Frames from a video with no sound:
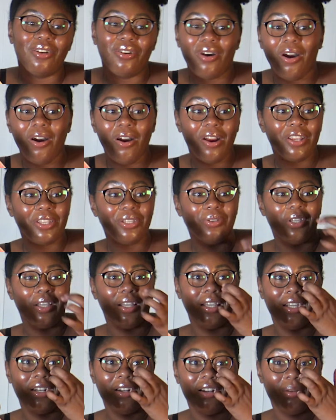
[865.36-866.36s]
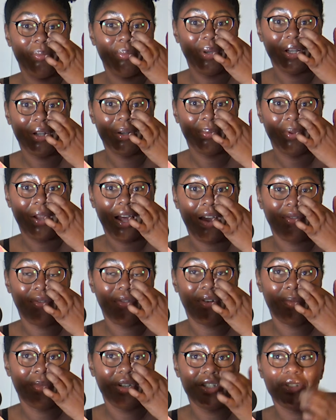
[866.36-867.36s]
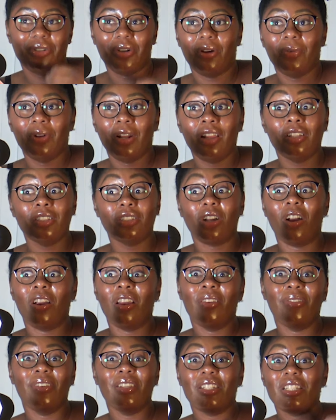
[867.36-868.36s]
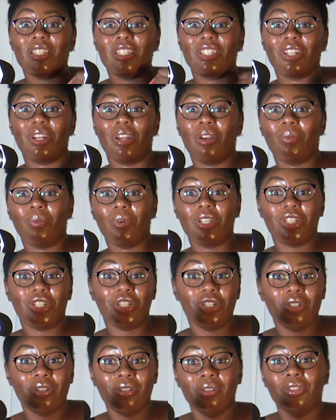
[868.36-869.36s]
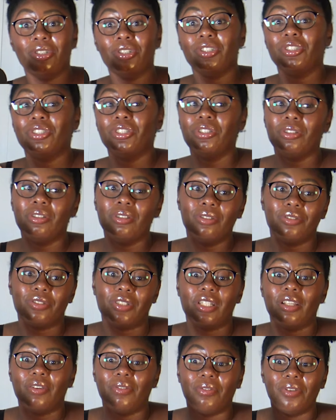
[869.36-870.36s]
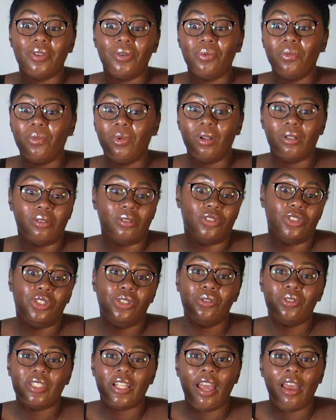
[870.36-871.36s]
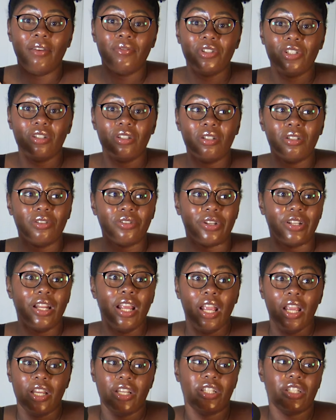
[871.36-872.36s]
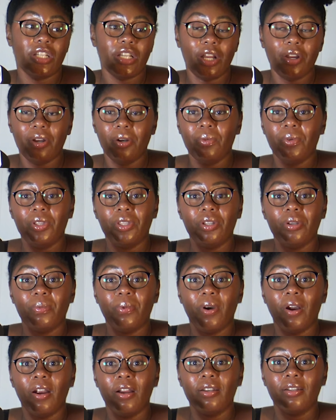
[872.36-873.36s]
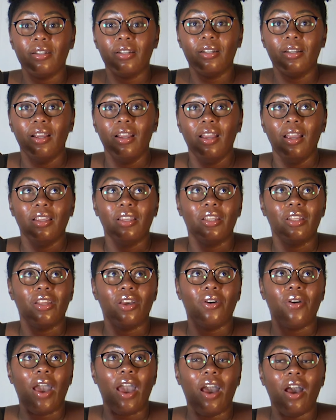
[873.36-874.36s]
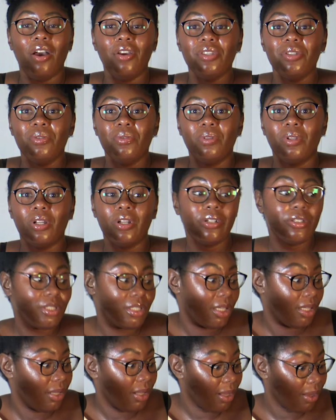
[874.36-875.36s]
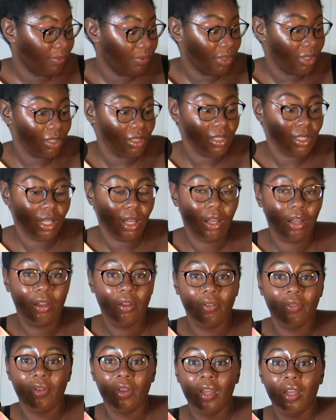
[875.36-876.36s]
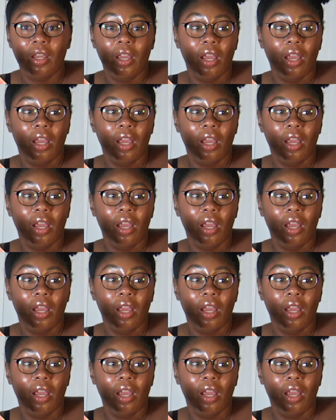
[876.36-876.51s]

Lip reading: or you can get on a bigger platform and share it with others, or even just share it with your children. If you choose to have children, share it with your partner, how you learn to love yourself,